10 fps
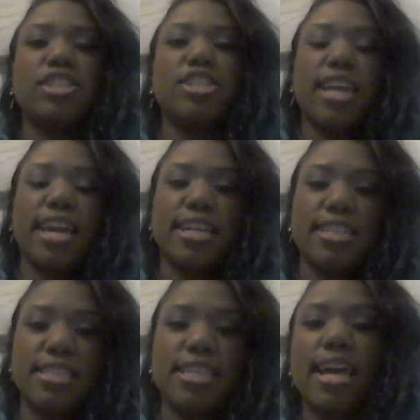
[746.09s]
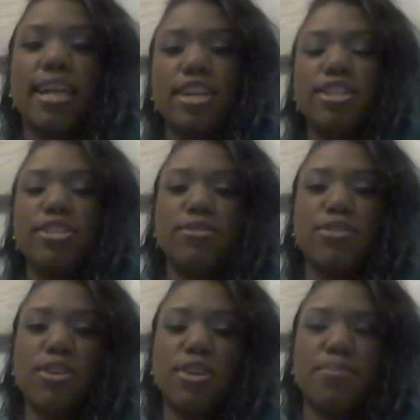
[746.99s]
and she hands Allie her
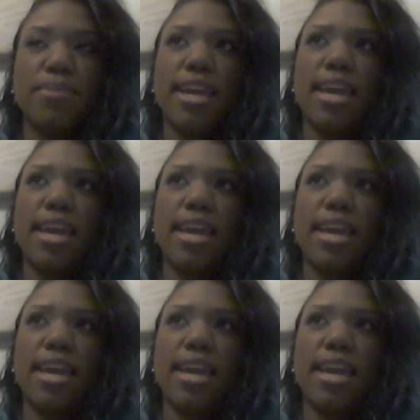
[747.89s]
uniform.